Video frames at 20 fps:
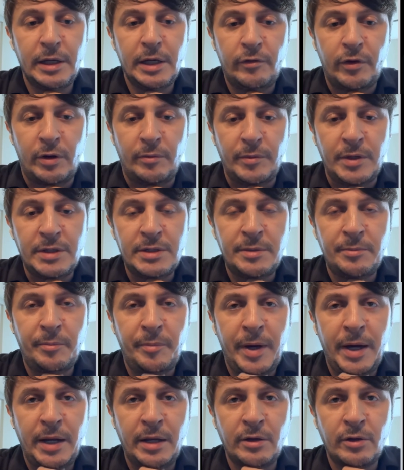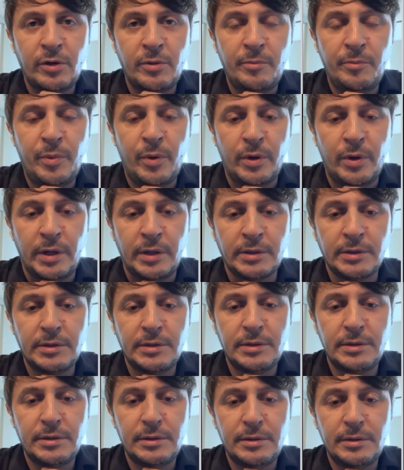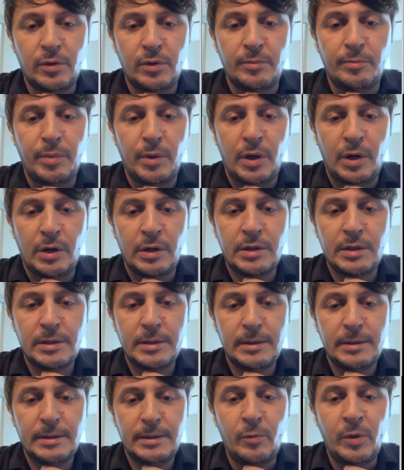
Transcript: from this embedding component or block,